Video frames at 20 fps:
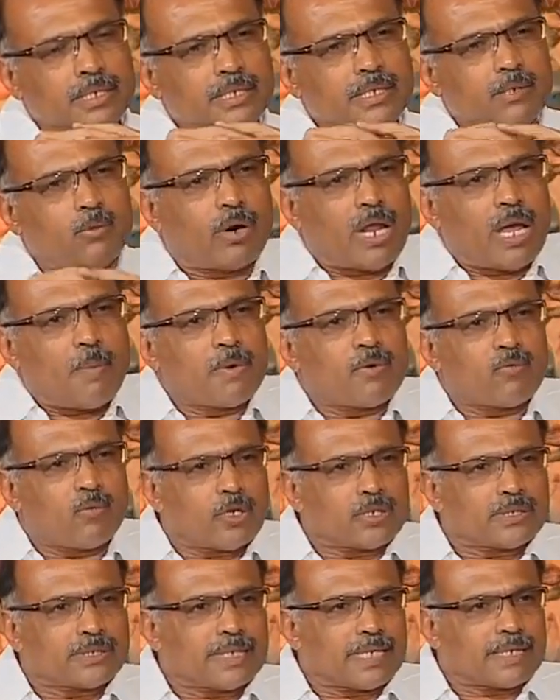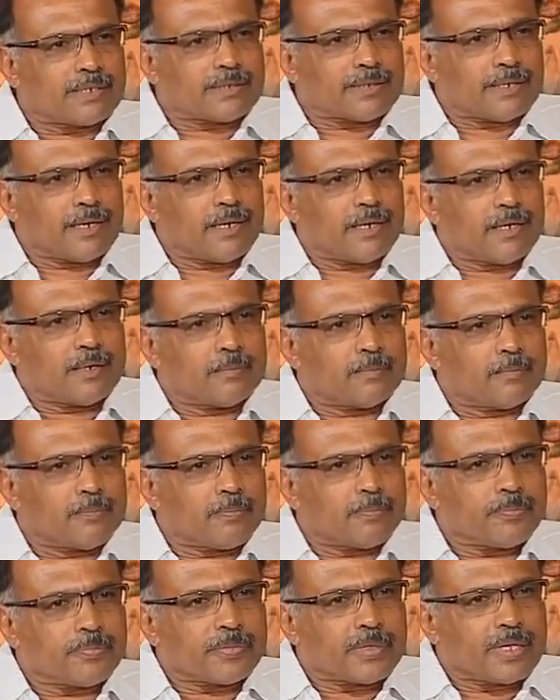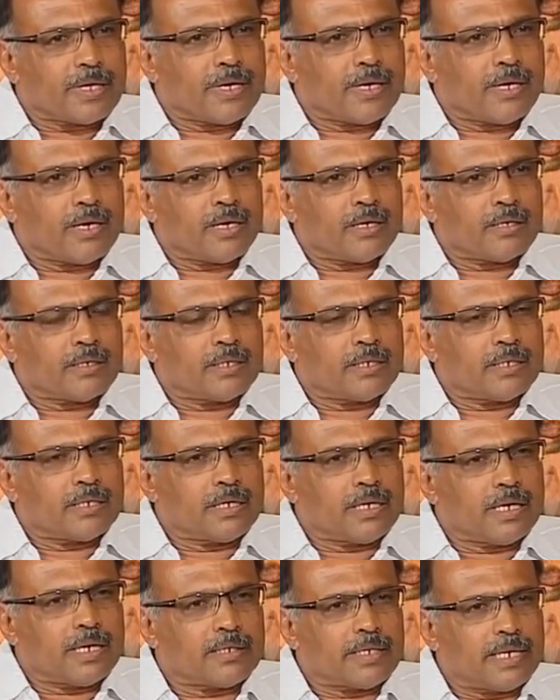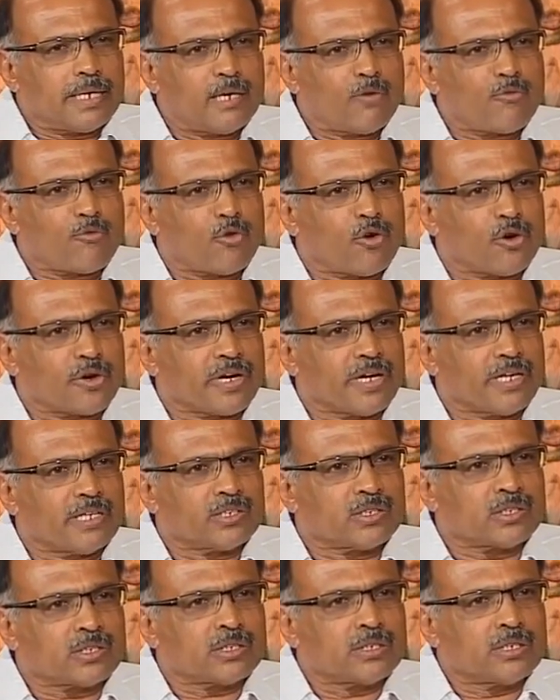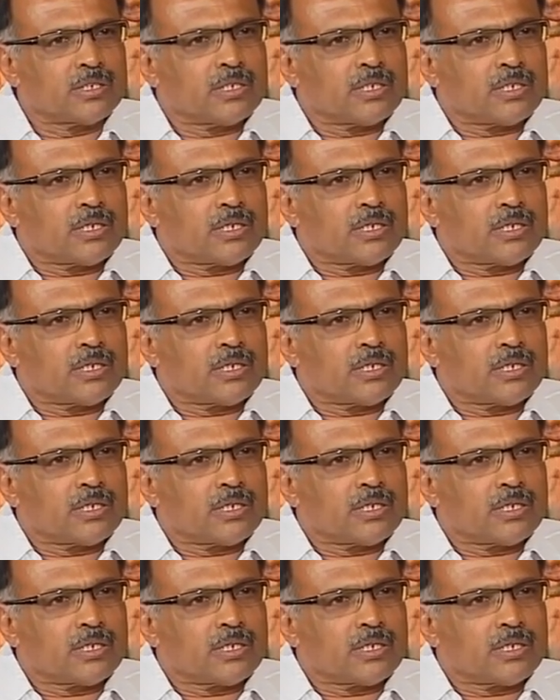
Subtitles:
See, what happened was that at the end of 4 years,